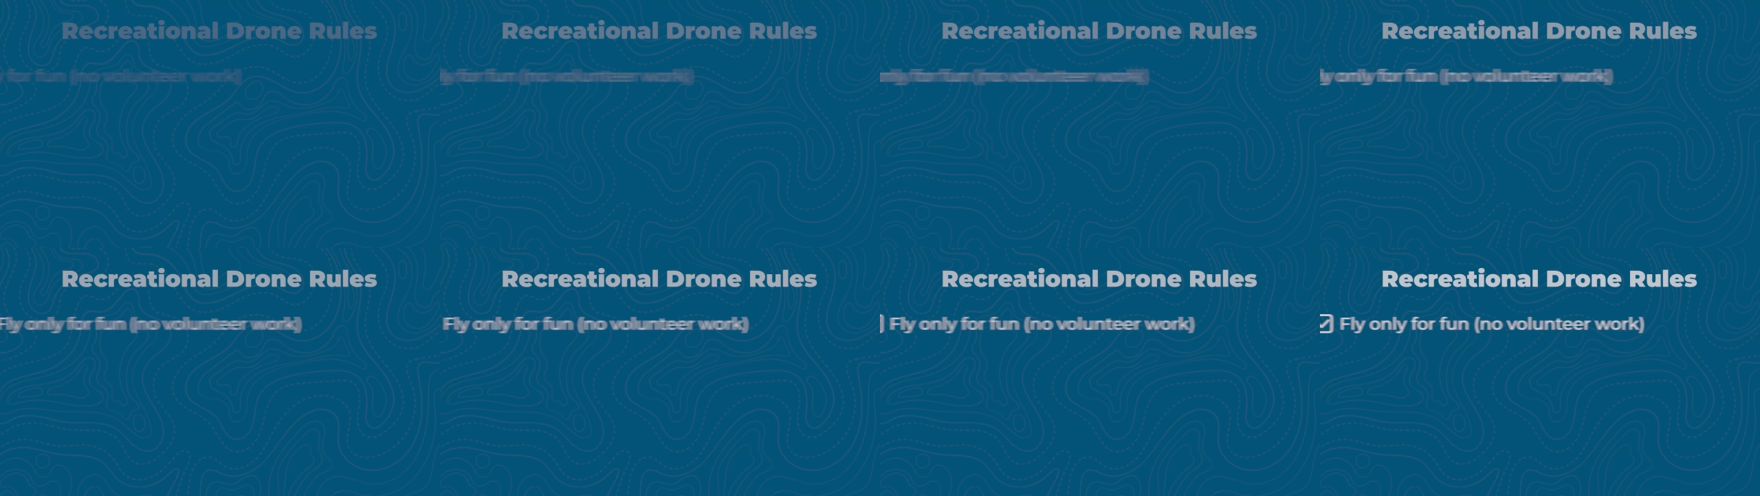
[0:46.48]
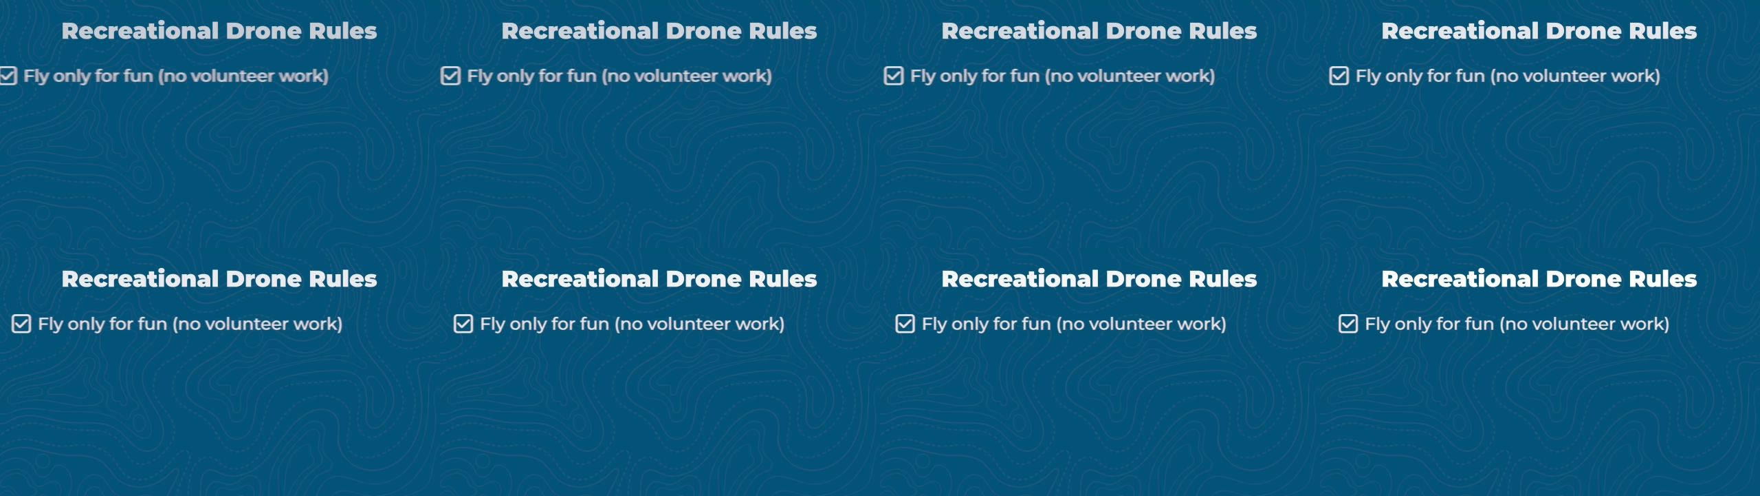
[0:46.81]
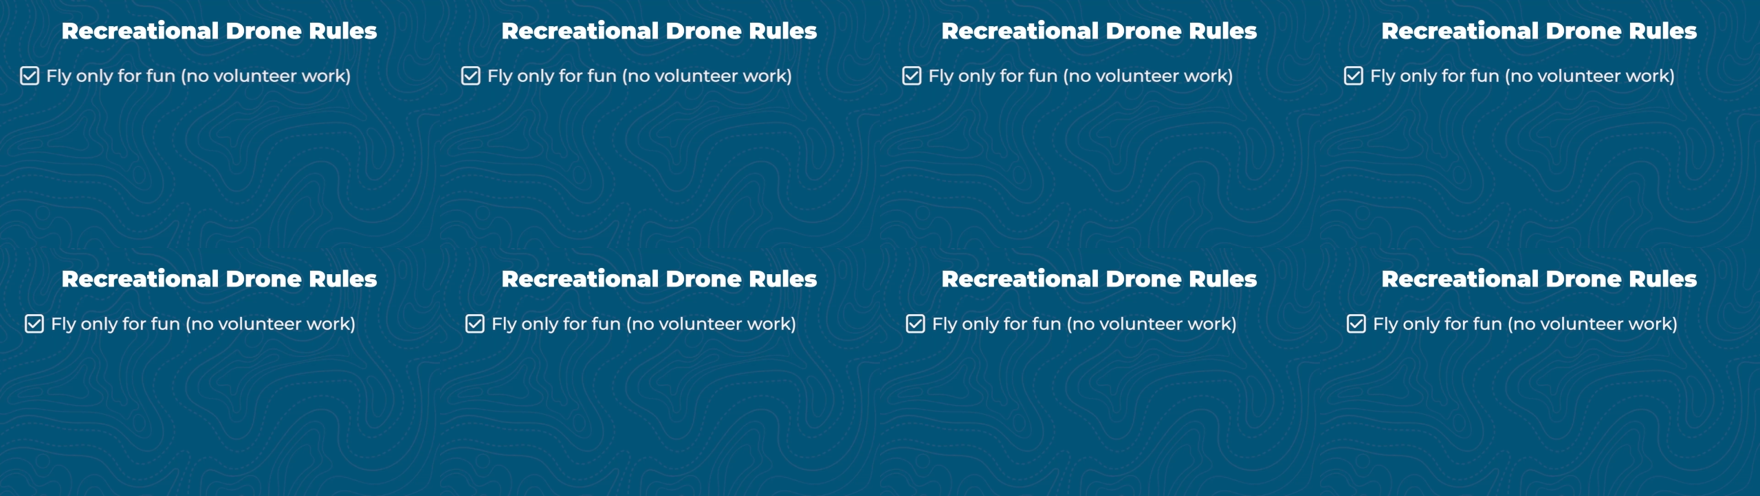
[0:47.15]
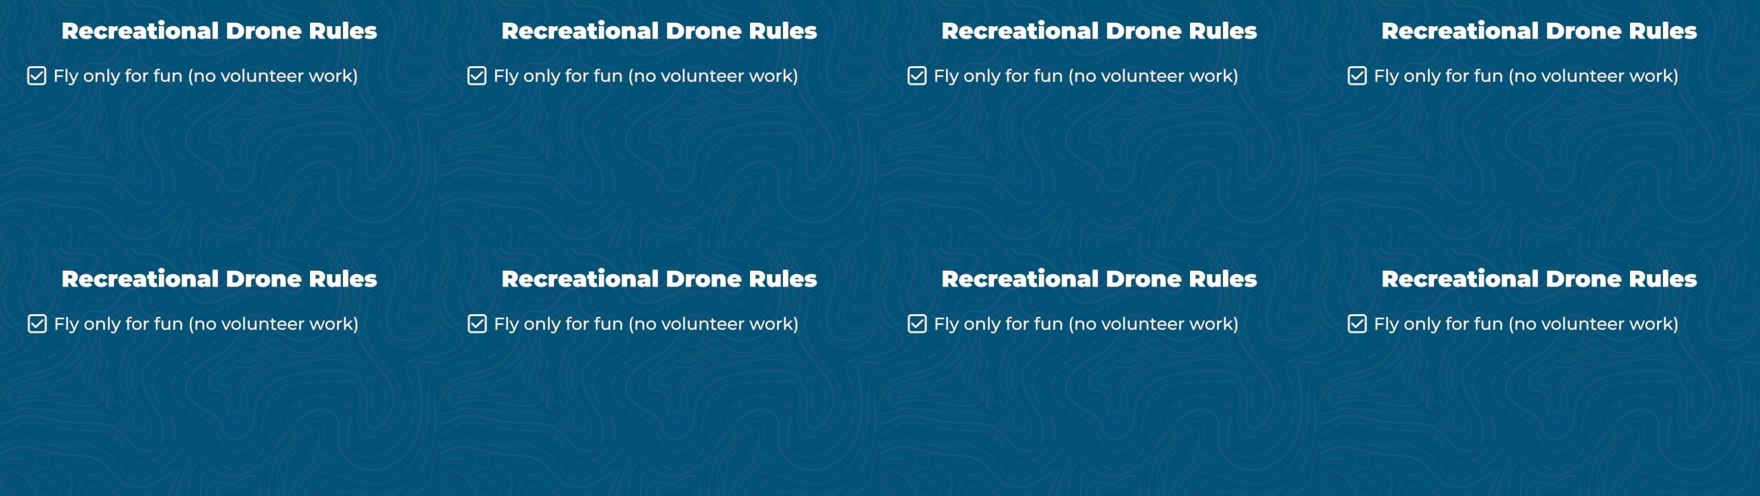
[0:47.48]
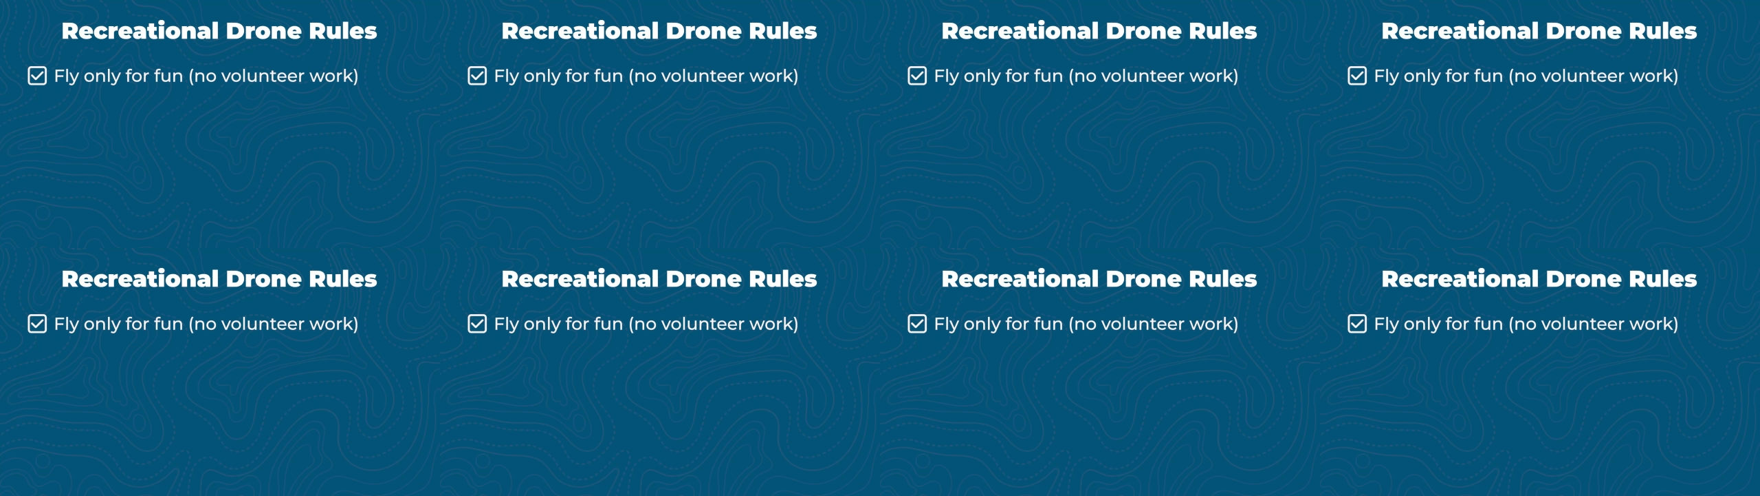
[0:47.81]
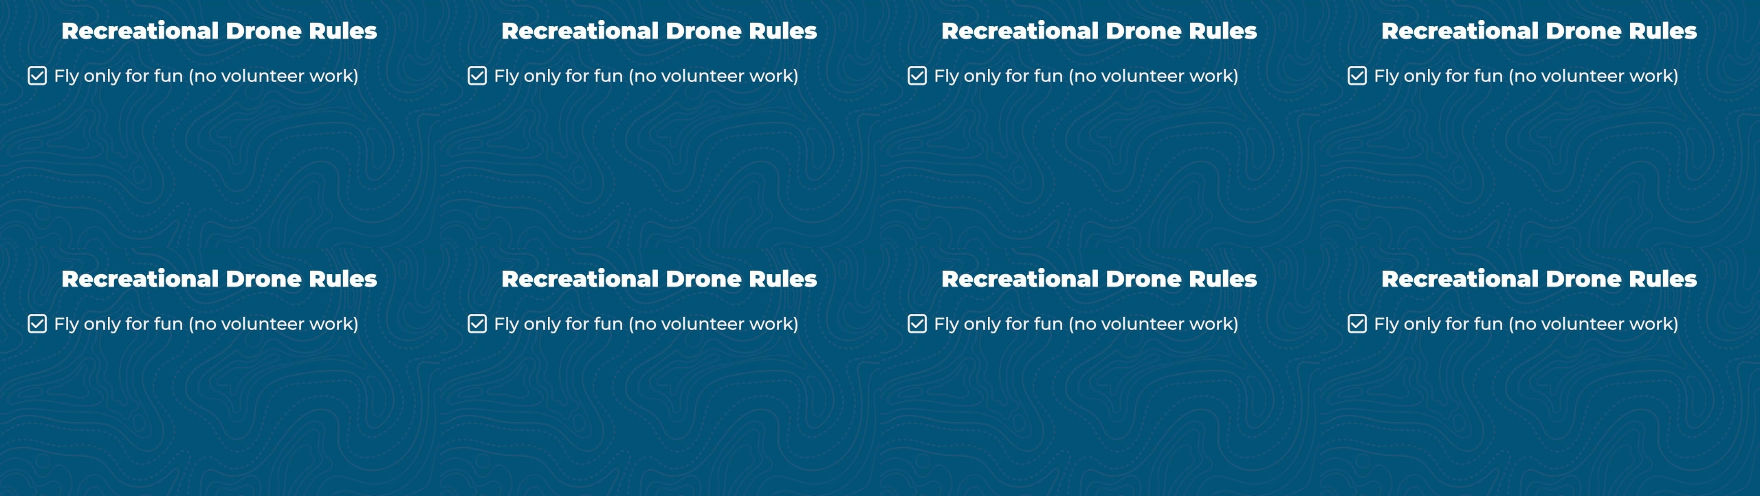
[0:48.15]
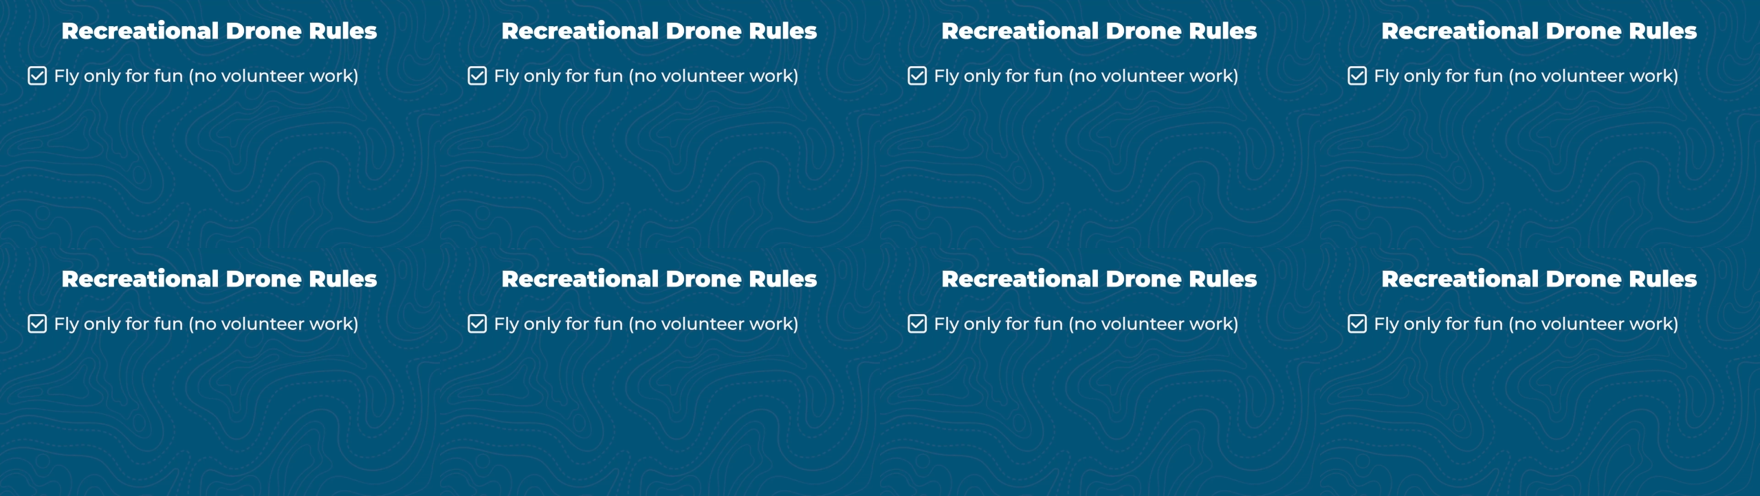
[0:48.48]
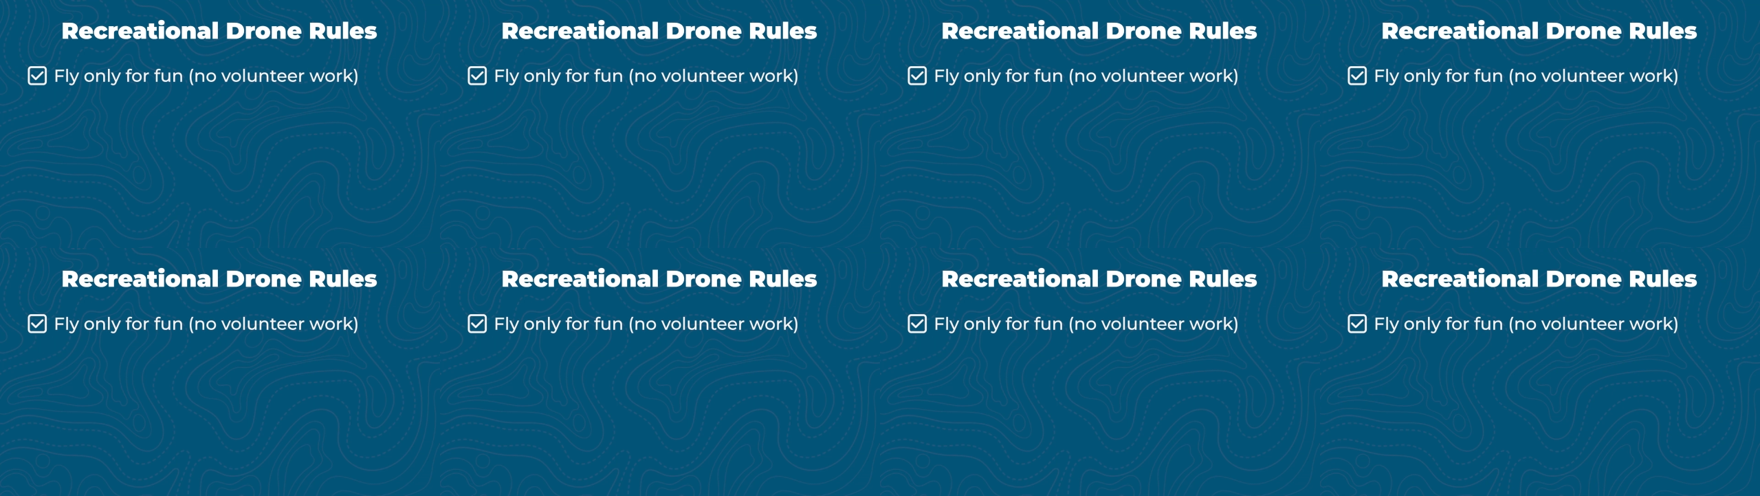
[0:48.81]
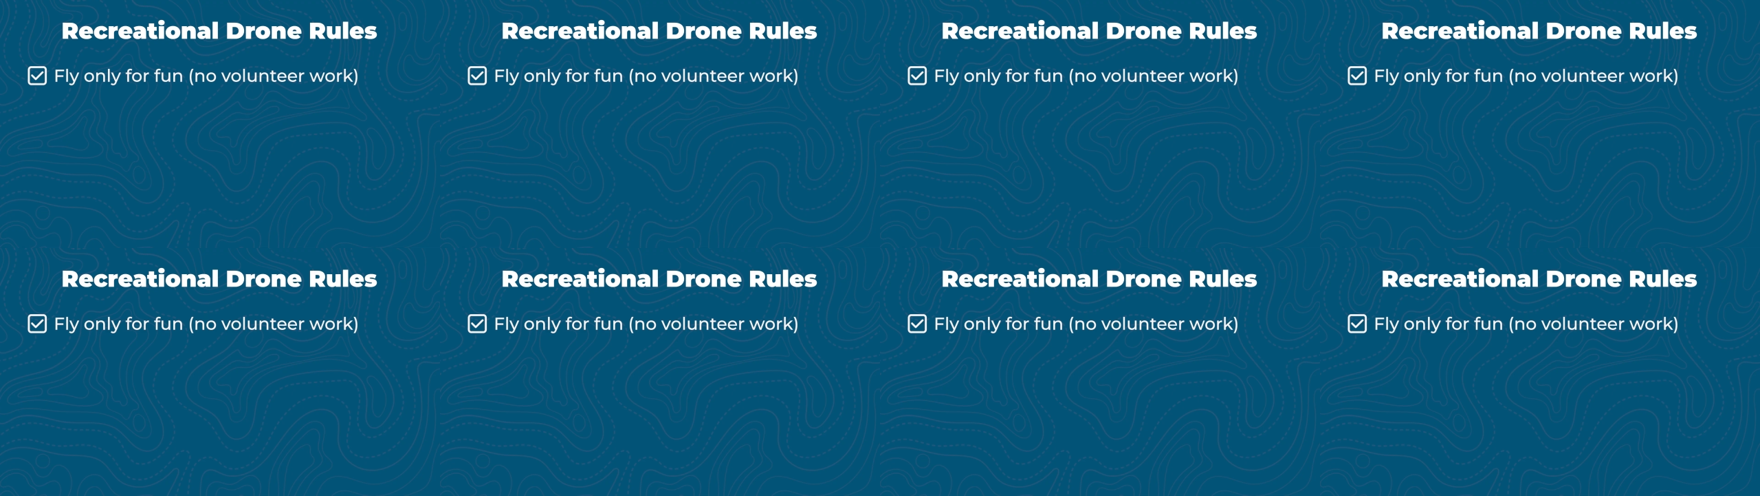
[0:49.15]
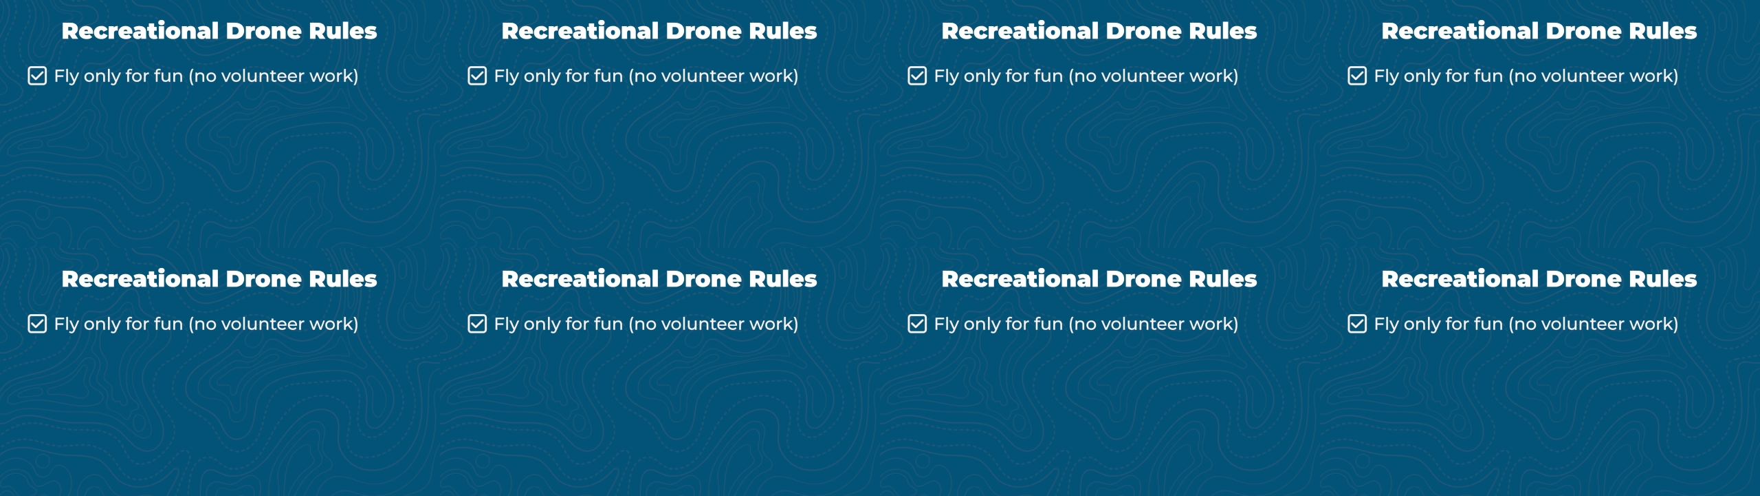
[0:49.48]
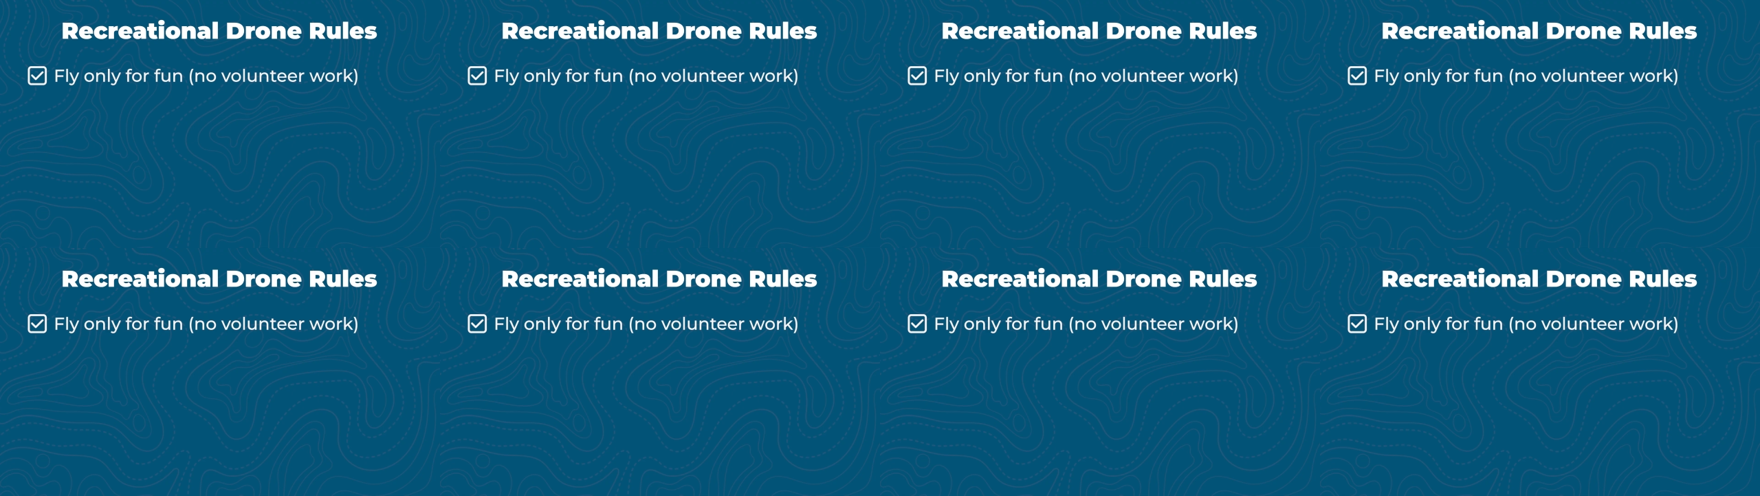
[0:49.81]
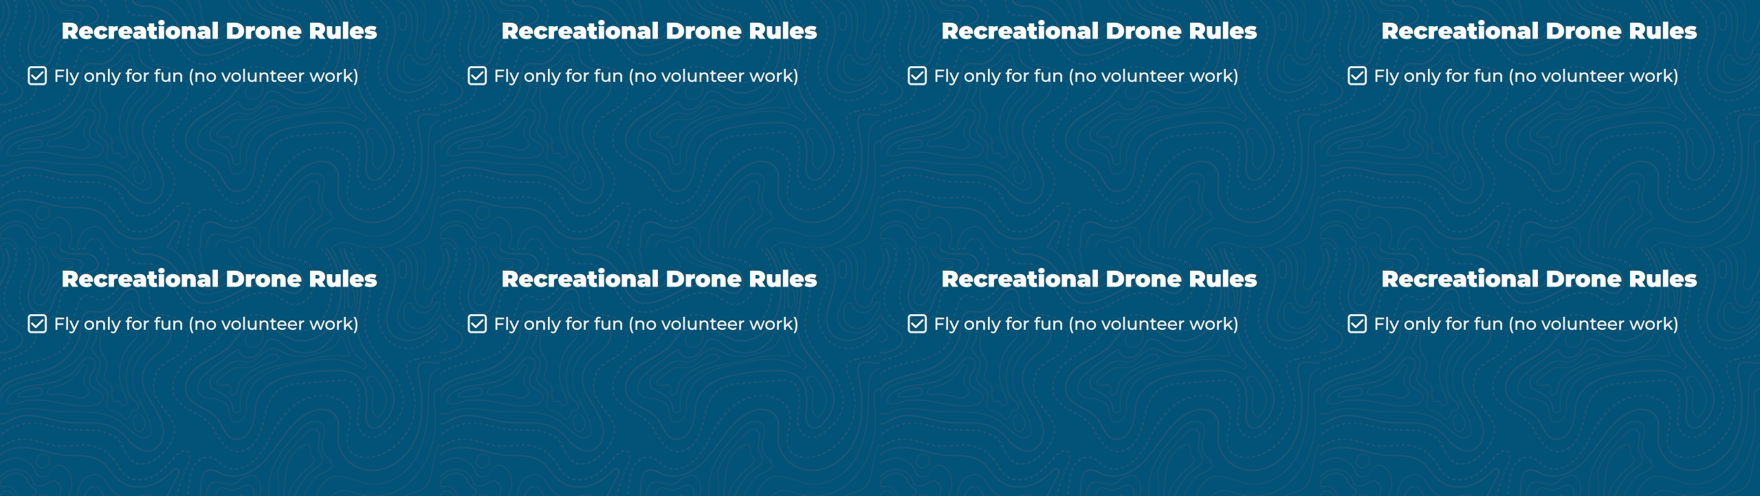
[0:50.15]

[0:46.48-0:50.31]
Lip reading: (no speaker visible)